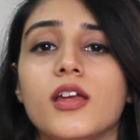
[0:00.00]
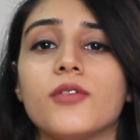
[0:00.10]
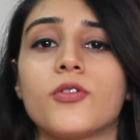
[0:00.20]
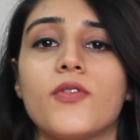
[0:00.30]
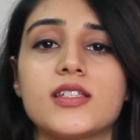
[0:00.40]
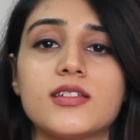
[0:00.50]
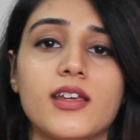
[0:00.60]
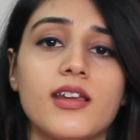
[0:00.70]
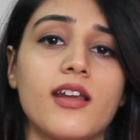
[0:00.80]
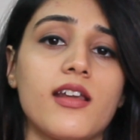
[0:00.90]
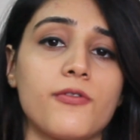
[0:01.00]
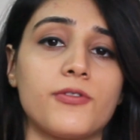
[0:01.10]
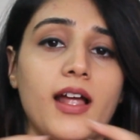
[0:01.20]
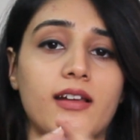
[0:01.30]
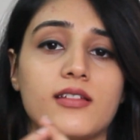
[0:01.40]
if you're vegetarian and
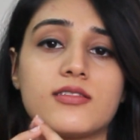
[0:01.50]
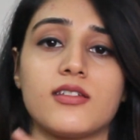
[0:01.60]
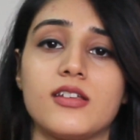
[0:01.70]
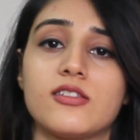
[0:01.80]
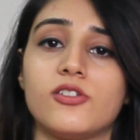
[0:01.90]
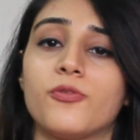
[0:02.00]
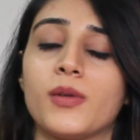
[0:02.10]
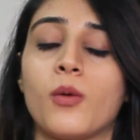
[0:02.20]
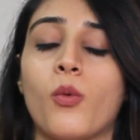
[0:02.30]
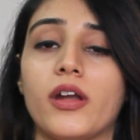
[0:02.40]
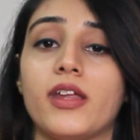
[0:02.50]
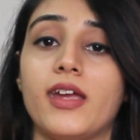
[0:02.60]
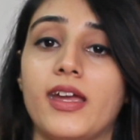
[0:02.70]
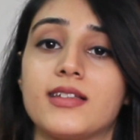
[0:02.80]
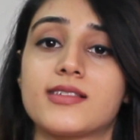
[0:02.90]
if that is the reason you've been
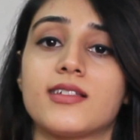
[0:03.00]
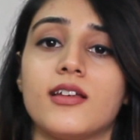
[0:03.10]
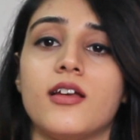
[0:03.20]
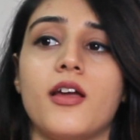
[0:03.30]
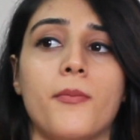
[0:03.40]
avoiding eggs.